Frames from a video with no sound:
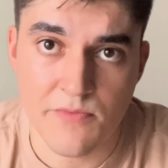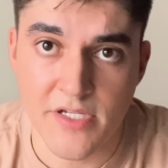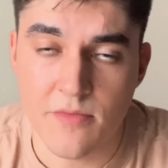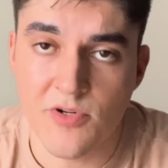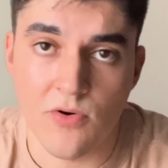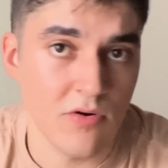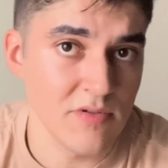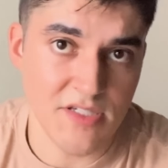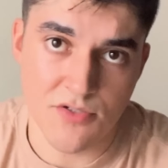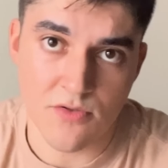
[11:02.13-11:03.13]
readable
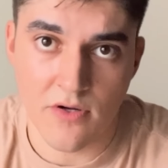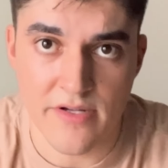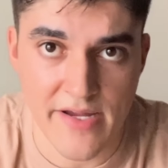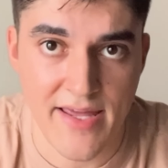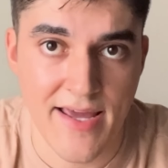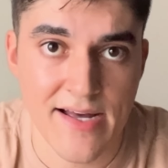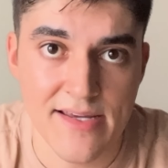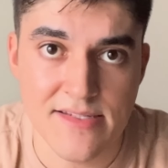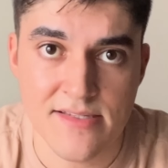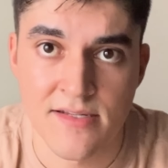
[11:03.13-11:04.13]
only to other
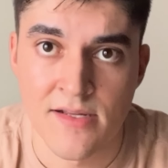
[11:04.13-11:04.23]
AIs